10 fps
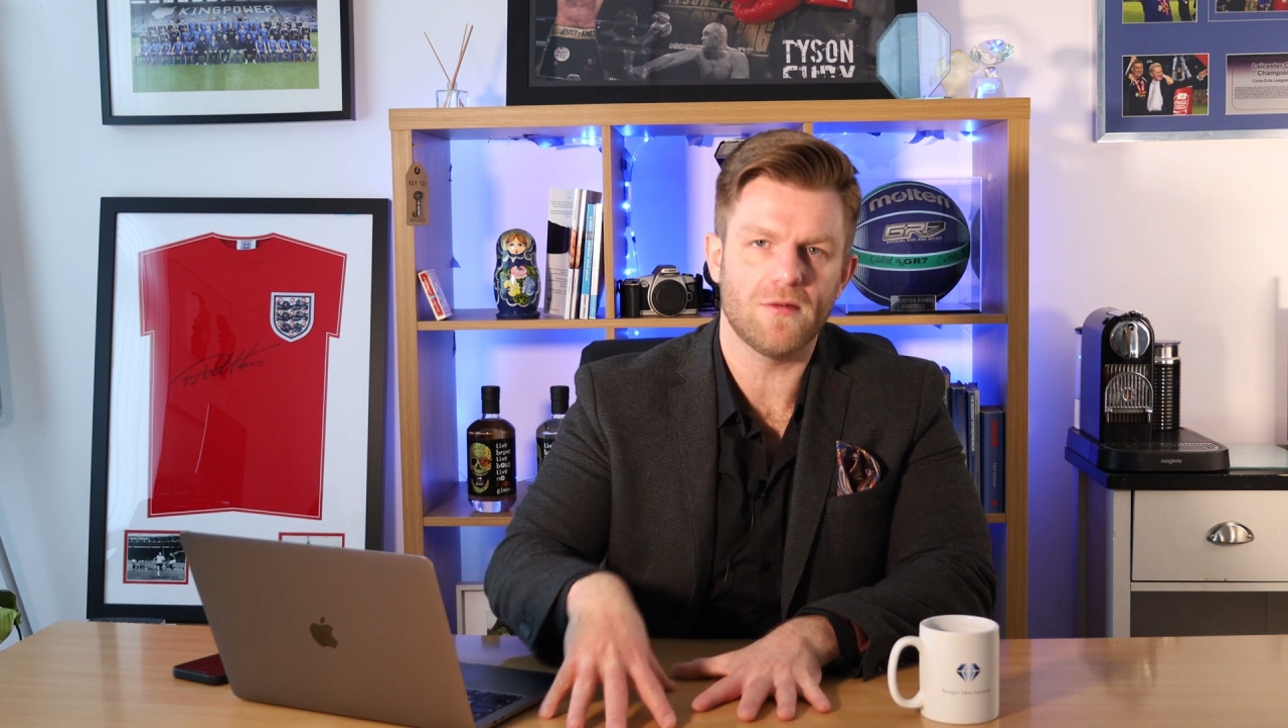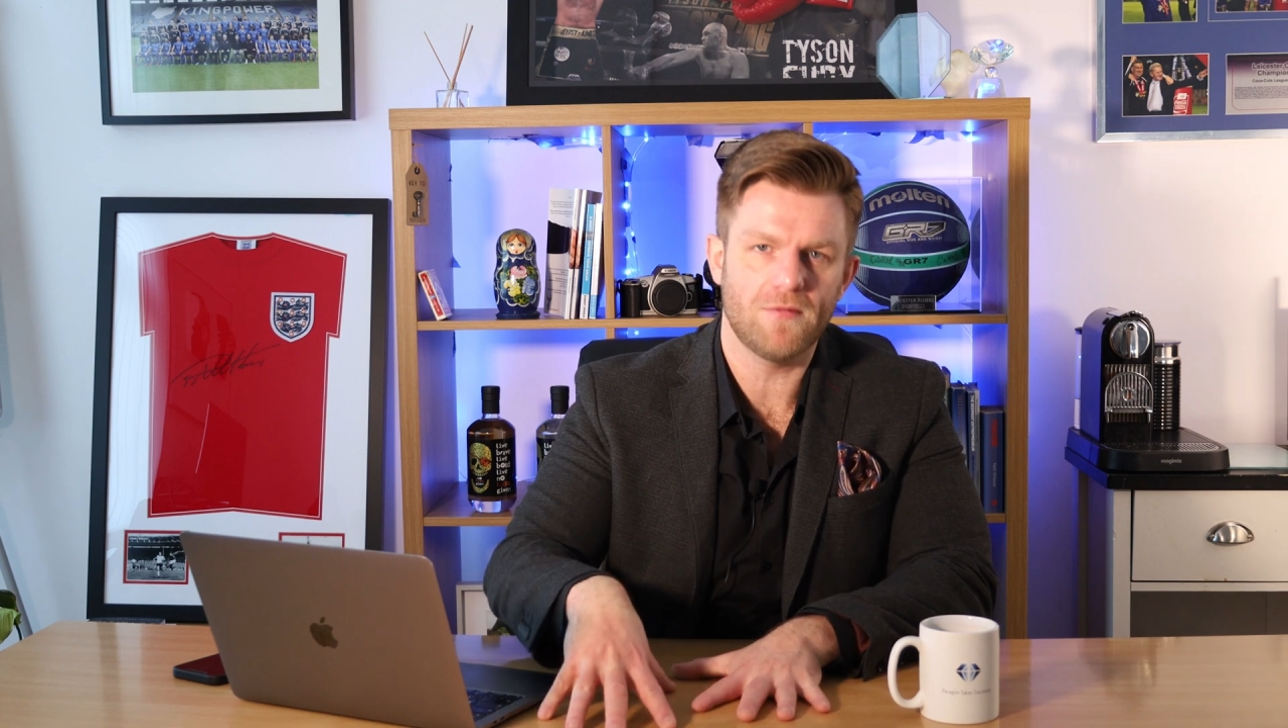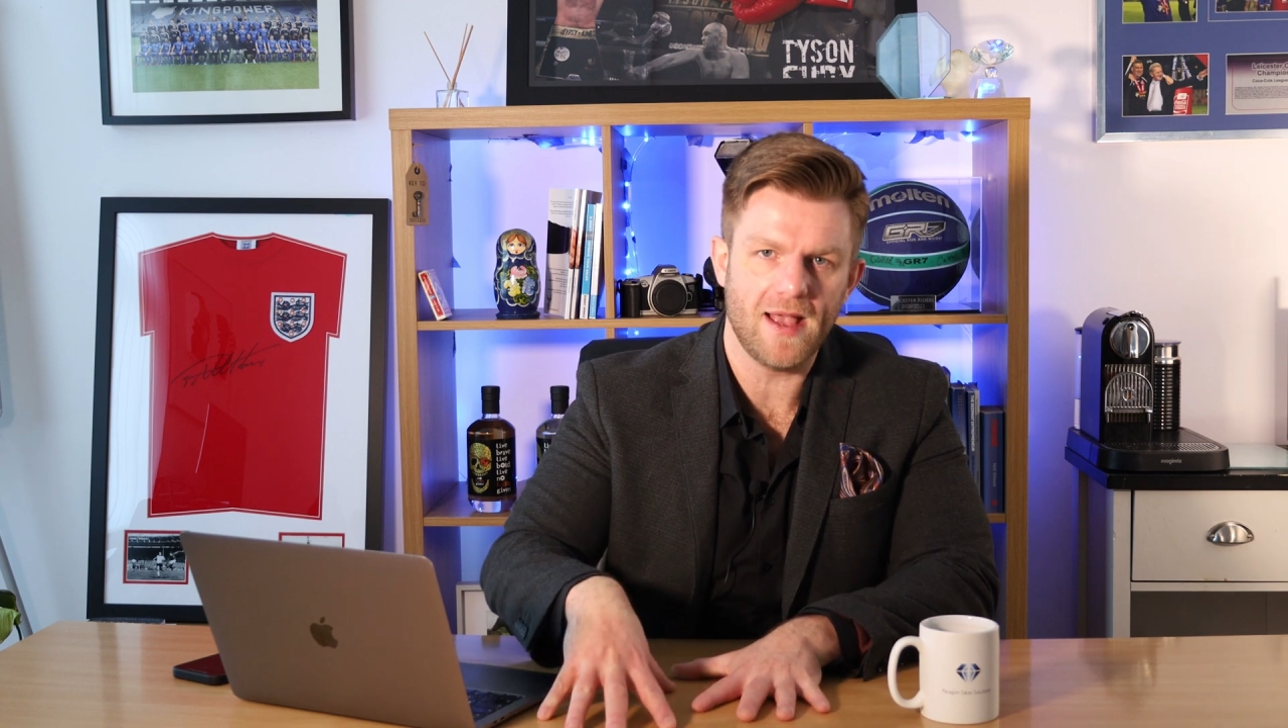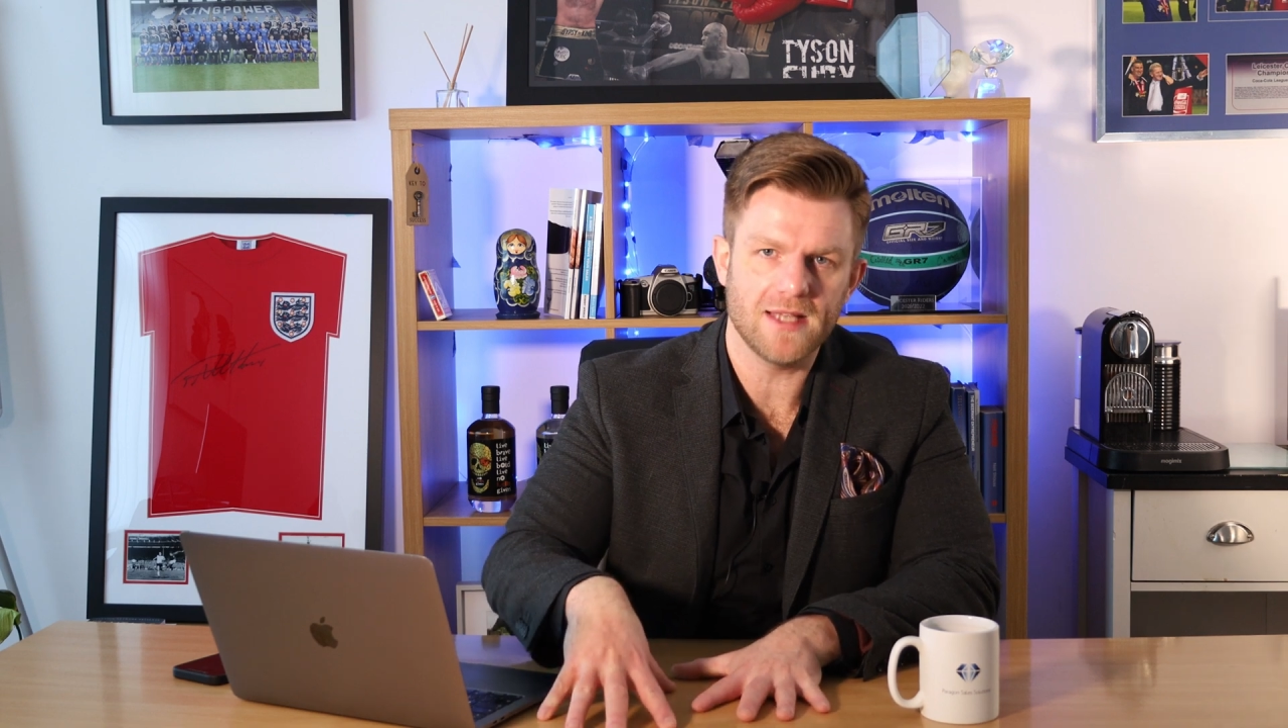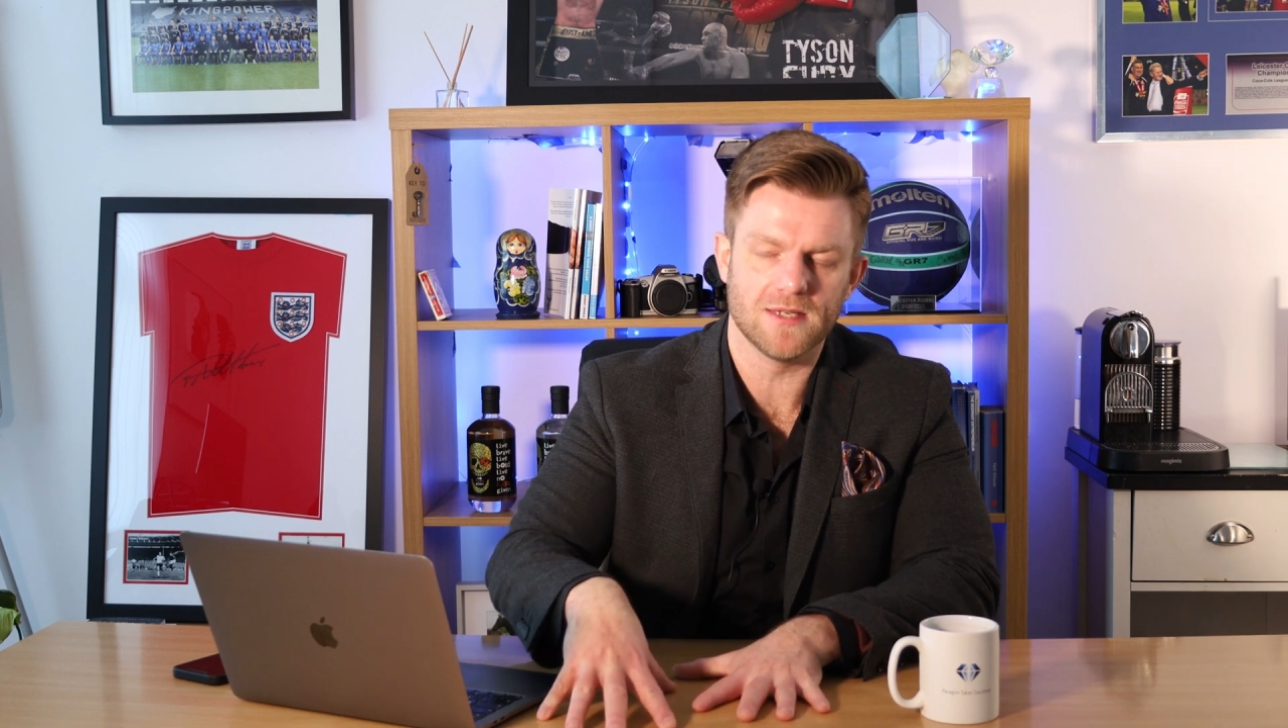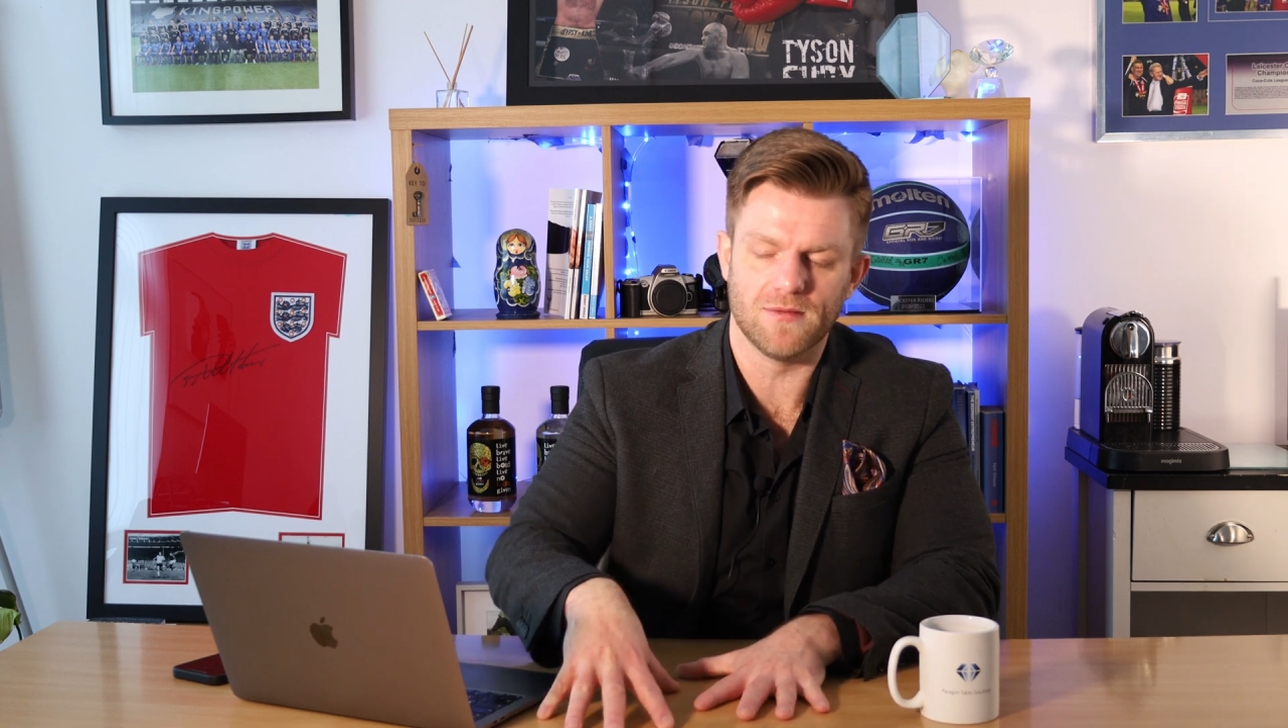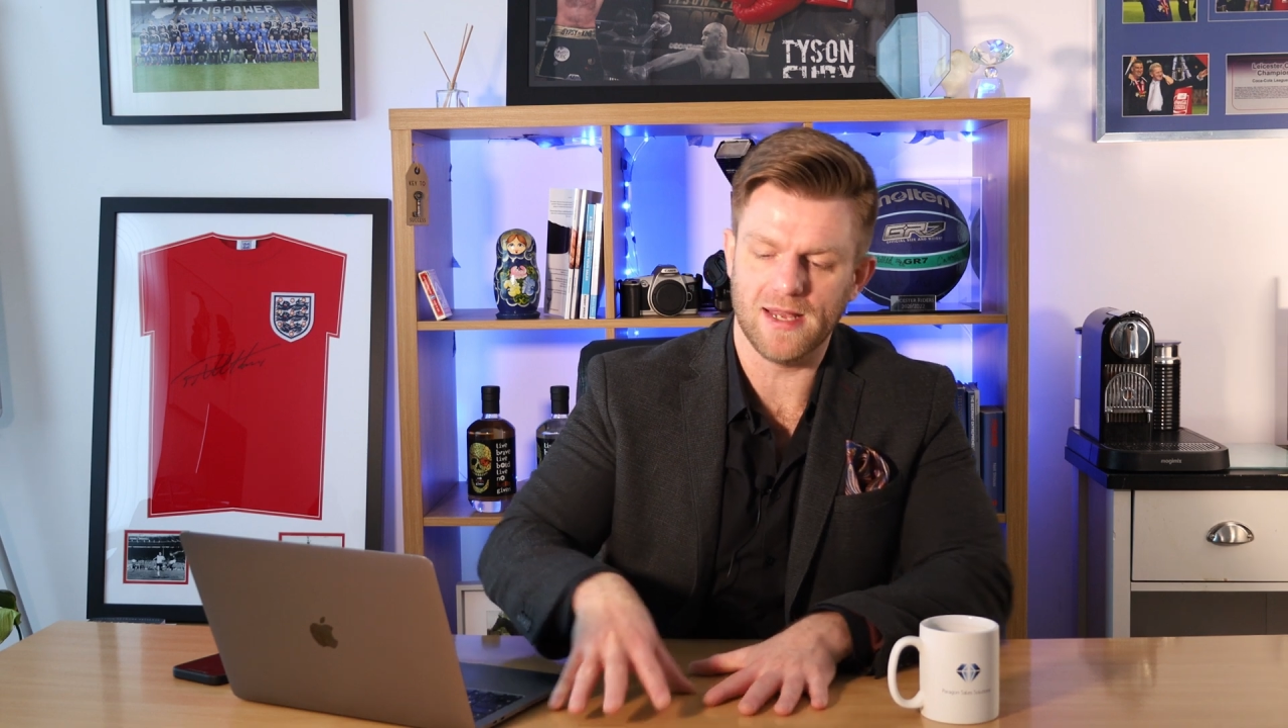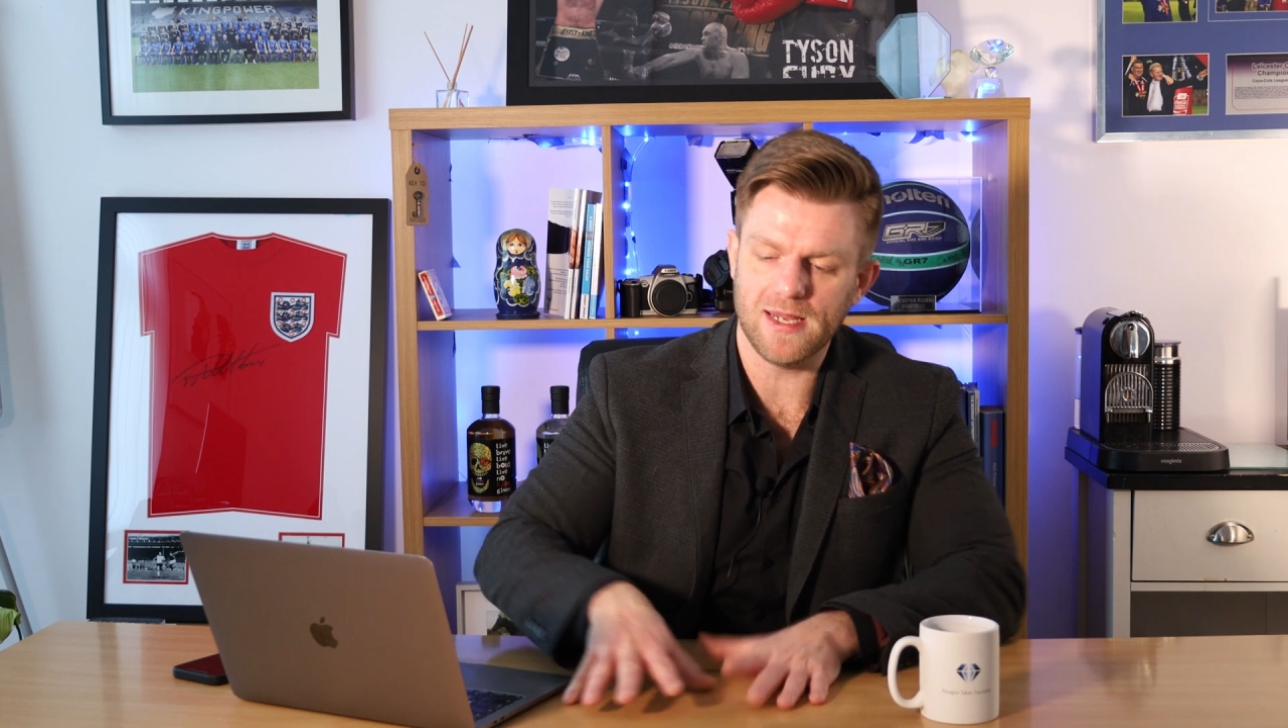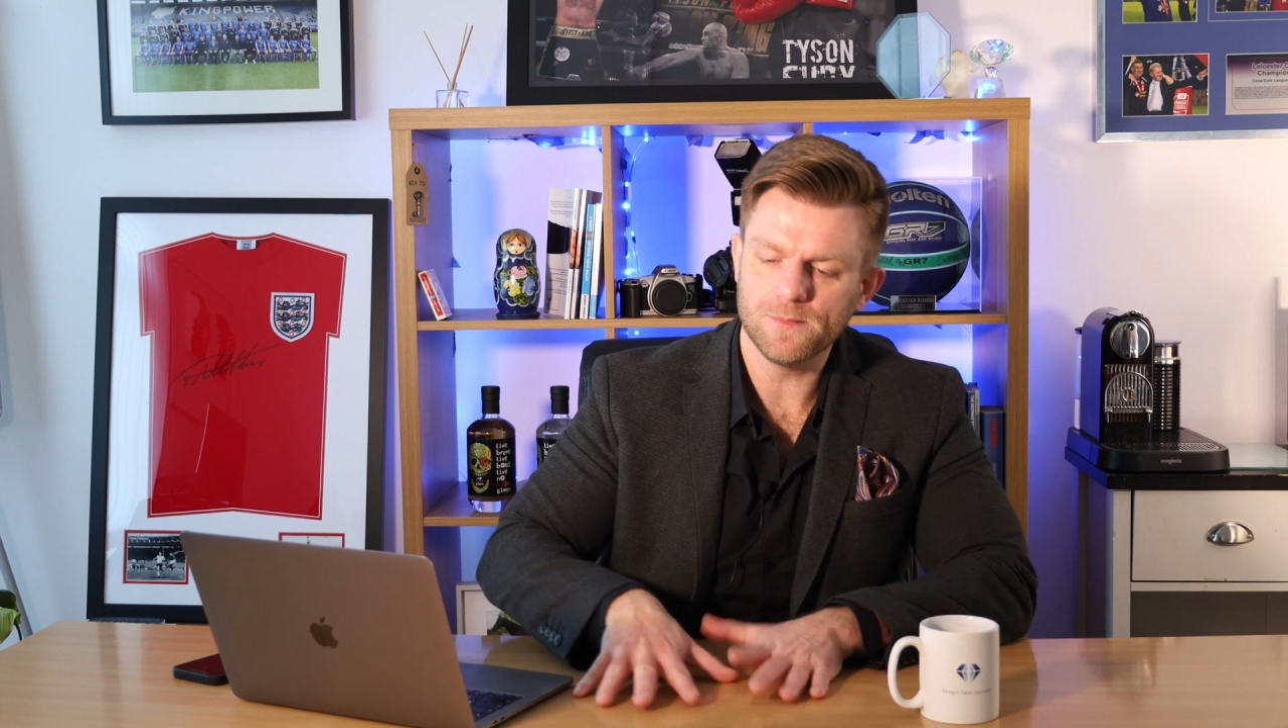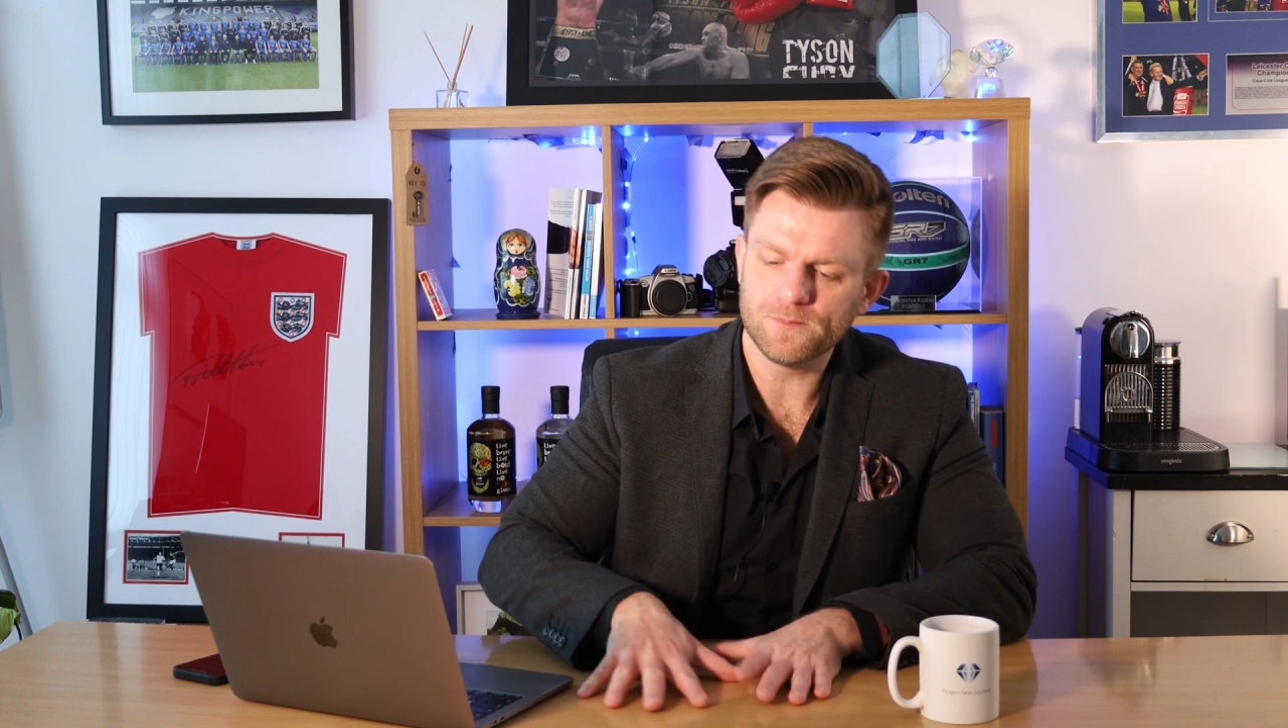
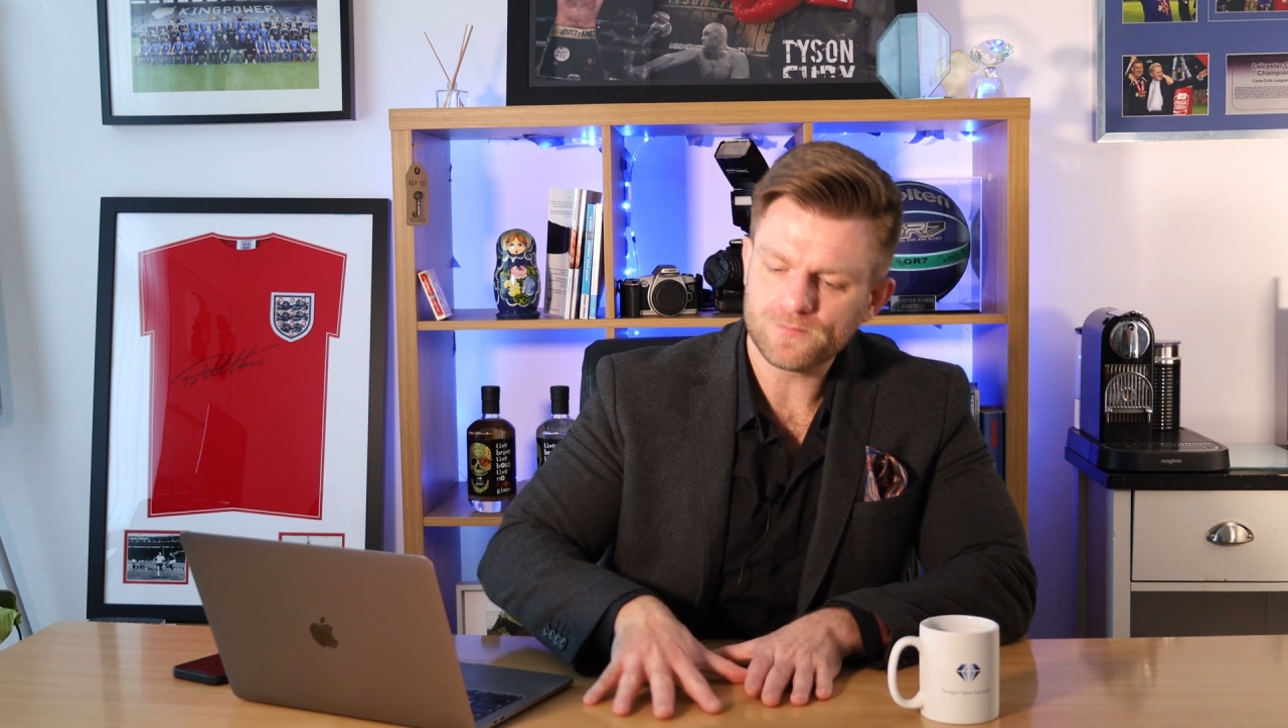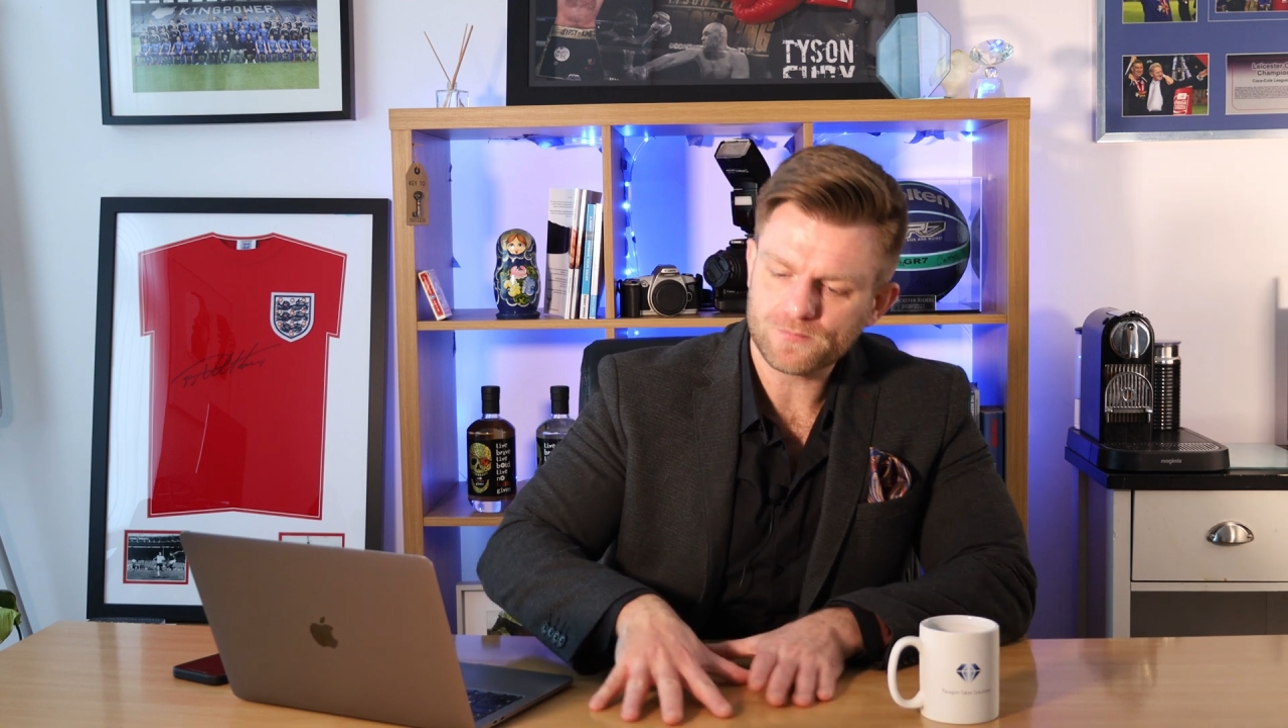effectively